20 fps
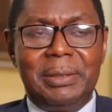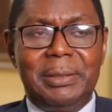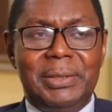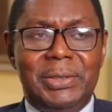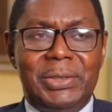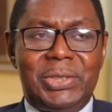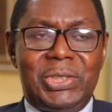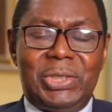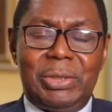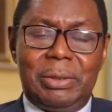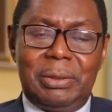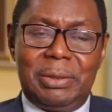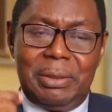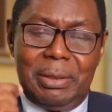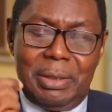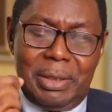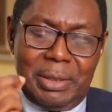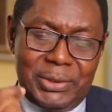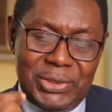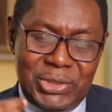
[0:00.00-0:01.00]

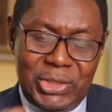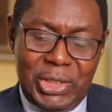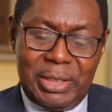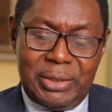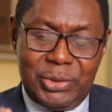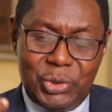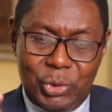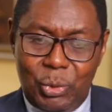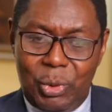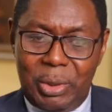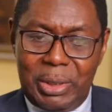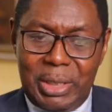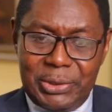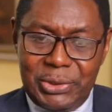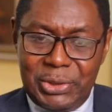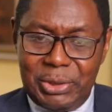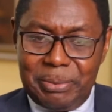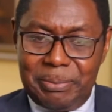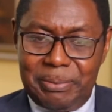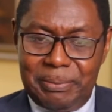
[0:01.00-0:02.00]
share
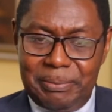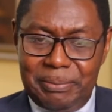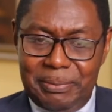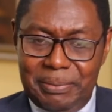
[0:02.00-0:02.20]
scholarship.